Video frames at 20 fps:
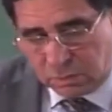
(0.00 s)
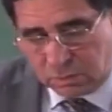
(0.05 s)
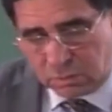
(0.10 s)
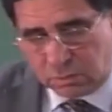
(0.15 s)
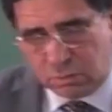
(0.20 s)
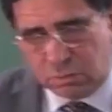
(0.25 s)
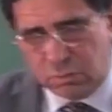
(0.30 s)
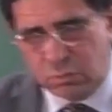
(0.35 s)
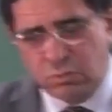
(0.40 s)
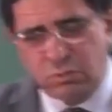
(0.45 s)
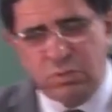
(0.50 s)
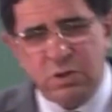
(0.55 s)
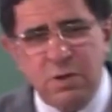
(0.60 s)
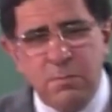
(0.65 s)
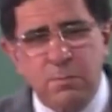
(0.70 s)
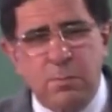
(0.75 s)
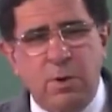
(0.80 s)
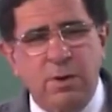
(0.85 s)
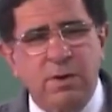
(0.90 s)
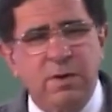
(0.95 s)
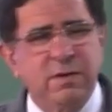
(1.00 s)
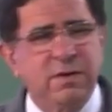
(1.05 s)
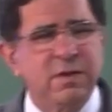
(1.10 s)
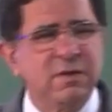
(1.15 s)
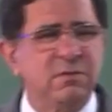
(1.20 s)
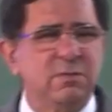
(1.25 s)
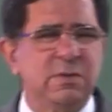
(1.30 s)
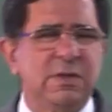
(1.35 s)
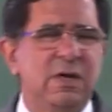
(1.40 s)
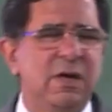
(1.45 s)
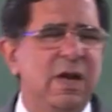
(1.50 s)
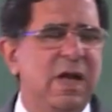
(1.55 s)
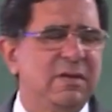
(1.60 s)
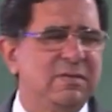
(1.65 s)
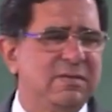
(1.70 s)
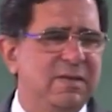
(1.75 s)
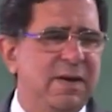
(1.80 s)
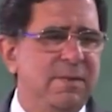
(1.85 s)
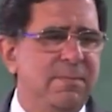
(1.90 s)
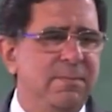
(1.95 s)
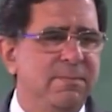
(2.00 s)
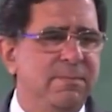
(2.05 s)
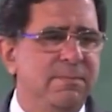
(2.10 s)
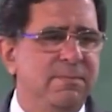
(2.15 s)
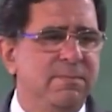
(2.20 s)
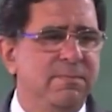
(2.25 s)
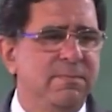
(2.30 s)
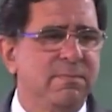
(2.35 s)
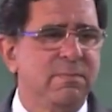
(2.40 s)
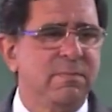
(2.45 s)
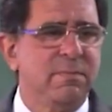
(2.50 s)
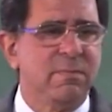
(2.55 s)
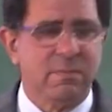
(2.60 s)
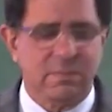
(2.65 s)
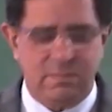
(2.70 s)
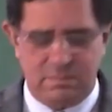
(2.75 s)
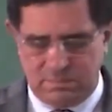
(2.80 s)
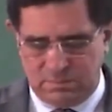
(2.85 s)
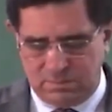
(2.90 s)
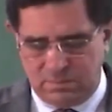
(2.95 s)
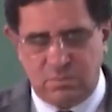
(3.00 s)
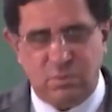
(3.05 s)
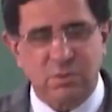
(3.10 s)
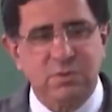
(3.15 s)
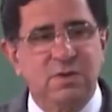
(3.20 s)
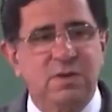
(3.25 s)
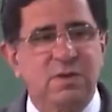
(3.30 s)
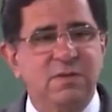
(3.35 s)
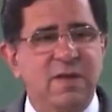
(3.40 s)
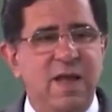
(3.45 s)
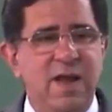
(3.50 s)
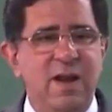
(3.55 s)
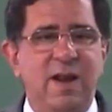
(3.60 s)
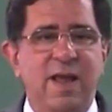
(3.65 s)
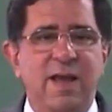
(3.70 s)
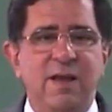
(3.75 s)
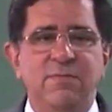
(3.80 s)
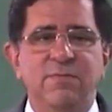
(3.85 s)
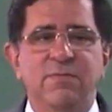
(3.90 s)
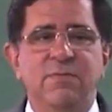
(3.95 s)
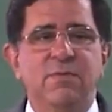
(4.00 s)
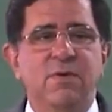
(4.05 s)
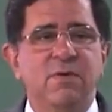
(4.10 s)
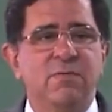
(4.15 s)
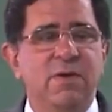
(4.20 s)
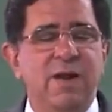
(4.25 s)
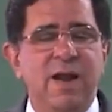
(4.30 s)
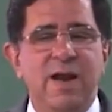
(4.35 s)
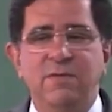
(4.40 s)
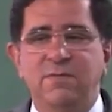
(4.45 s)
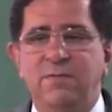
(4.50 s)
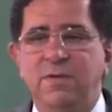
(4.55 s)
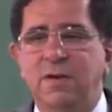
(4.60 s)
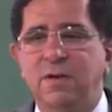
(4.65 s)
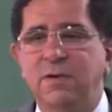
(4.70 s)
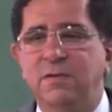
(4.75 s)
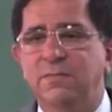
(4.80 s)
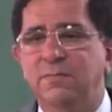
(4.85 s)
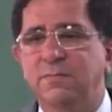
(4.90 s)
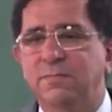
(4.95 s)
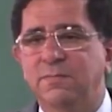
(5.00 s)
So, 2-3 important things we did last time. What's the design life of a landfill?